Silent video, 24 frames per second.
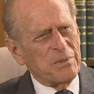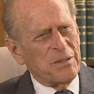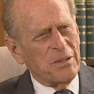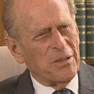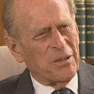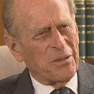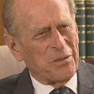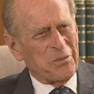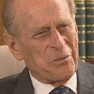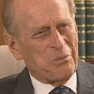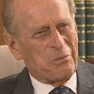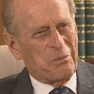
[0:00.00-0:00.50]

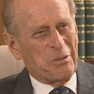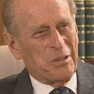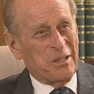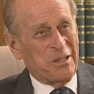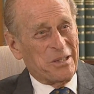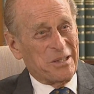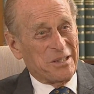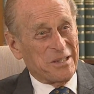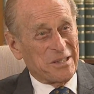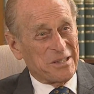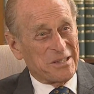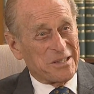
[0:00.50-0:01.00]
beyond
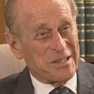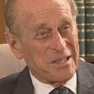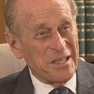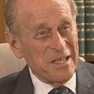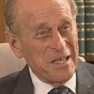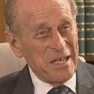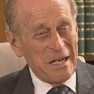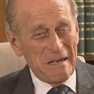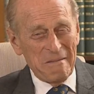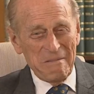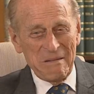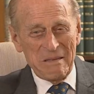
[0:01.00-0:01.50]
words.
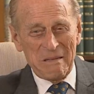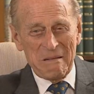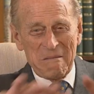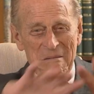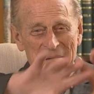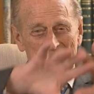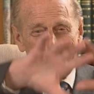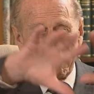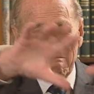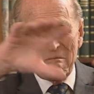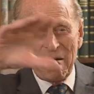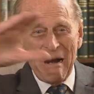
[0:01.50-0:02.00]
I mean, they
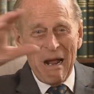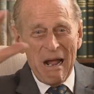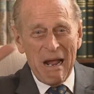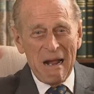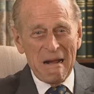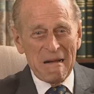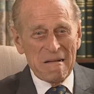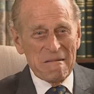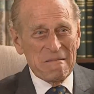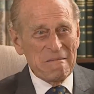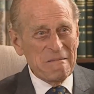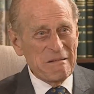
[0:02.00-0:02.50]
were
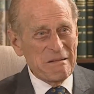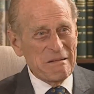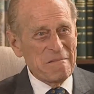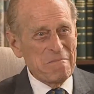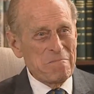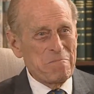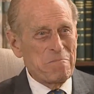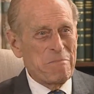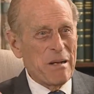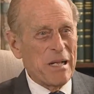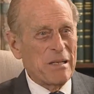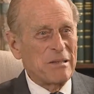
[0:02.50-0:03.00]
round
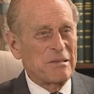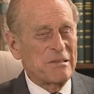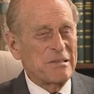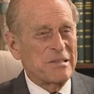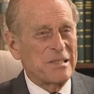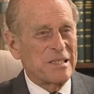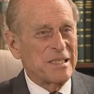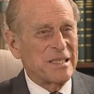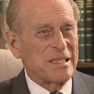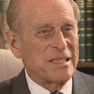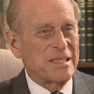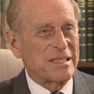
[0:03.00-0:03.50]
and
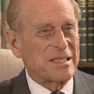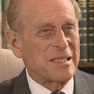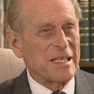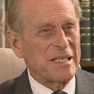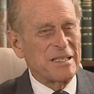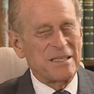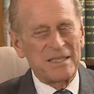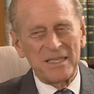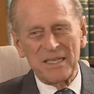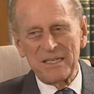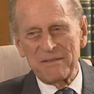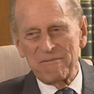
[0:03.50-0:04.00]
bulging and
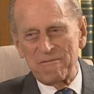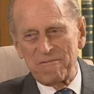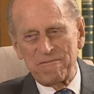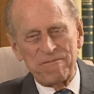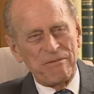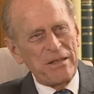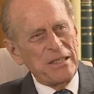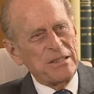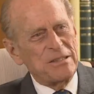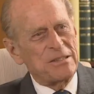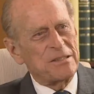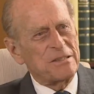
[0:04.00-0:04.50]
they
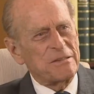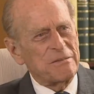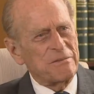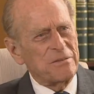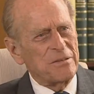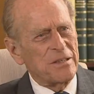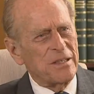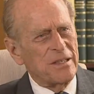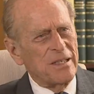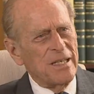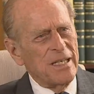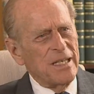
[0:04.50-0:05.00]

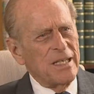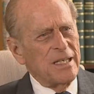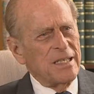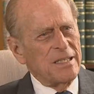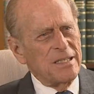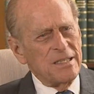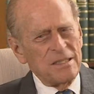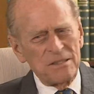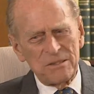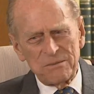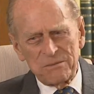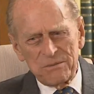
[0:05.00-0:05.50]
offensive. You know,
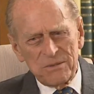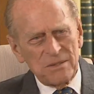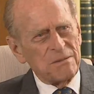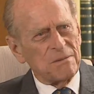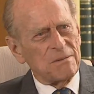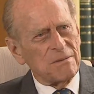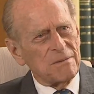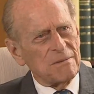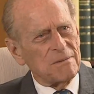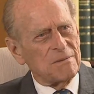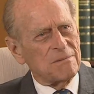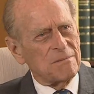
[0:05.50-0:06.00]
this
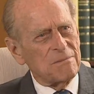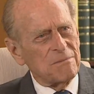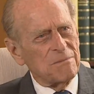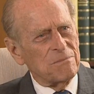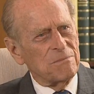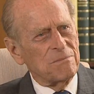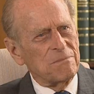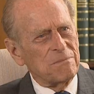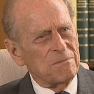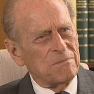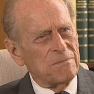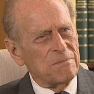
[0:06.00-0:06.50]
was,
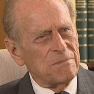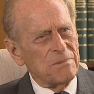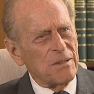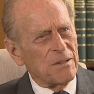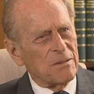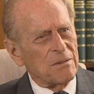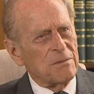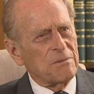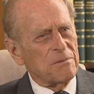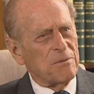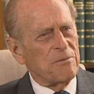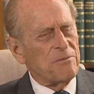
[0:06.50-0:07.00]
you
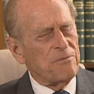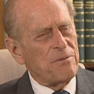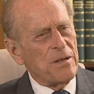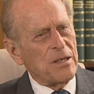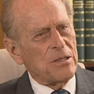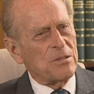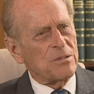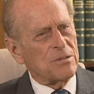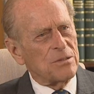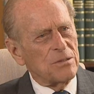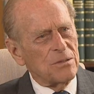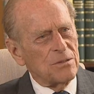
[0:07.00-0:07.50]
know, a
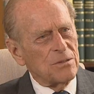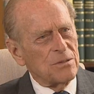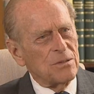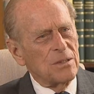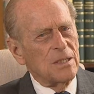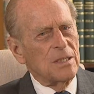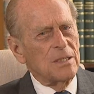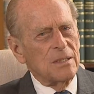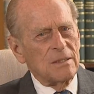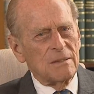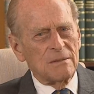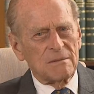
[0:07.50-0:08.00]

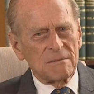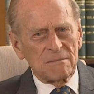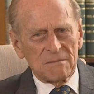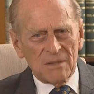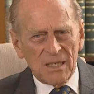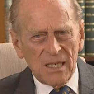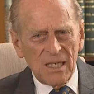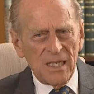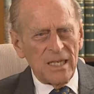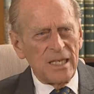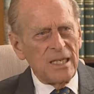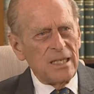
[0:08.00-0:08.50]
functional,
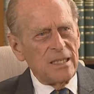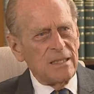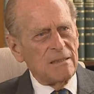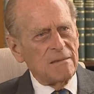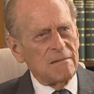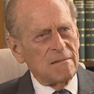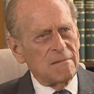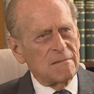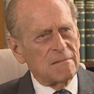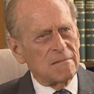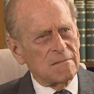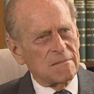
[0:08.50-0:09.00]

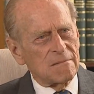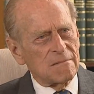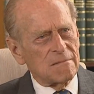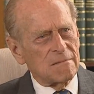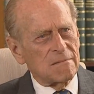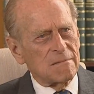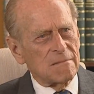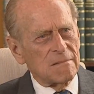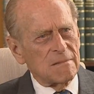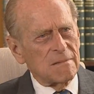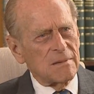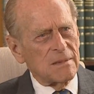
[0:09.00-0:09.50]
clean,
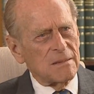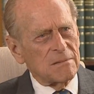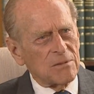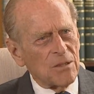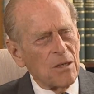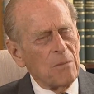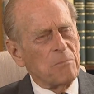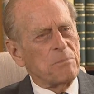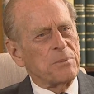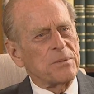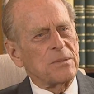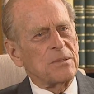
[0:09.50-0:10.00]

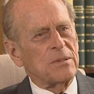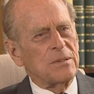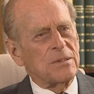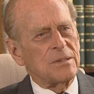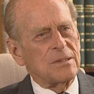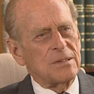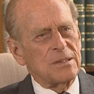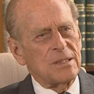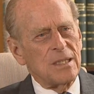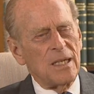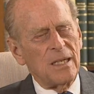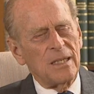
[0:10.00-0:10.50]
competent
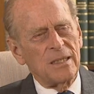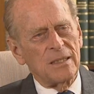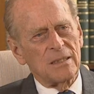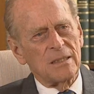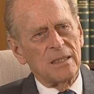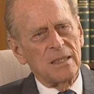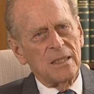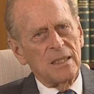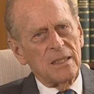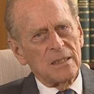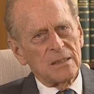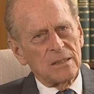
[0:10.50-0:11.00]

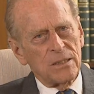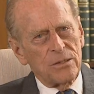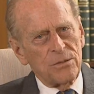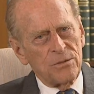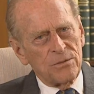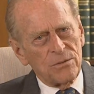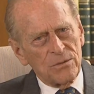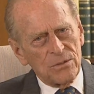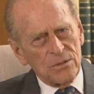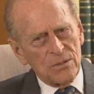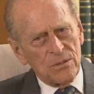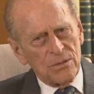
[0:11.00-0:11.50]
design. So
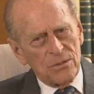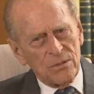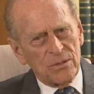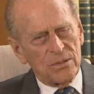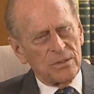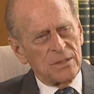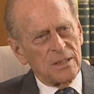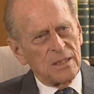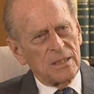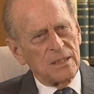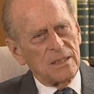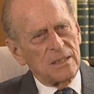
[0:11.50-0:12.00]
you've got to
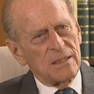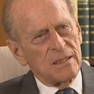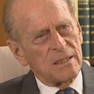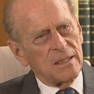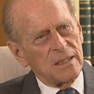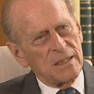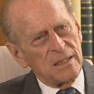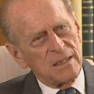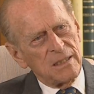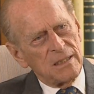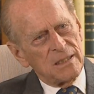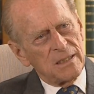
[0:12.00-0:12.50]
look at it in
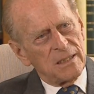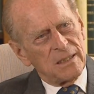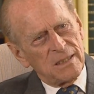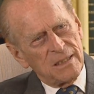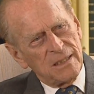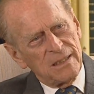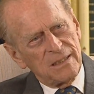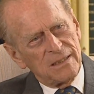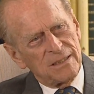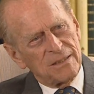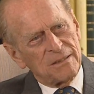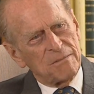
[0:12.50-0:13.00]
in
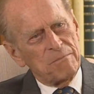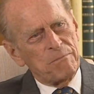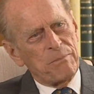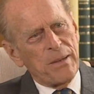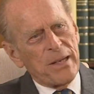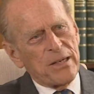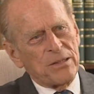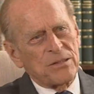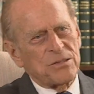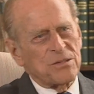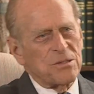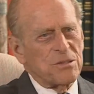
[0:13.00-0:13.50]
in
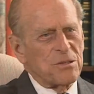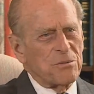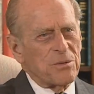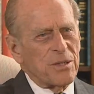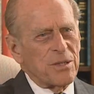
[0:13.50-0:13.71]
comparison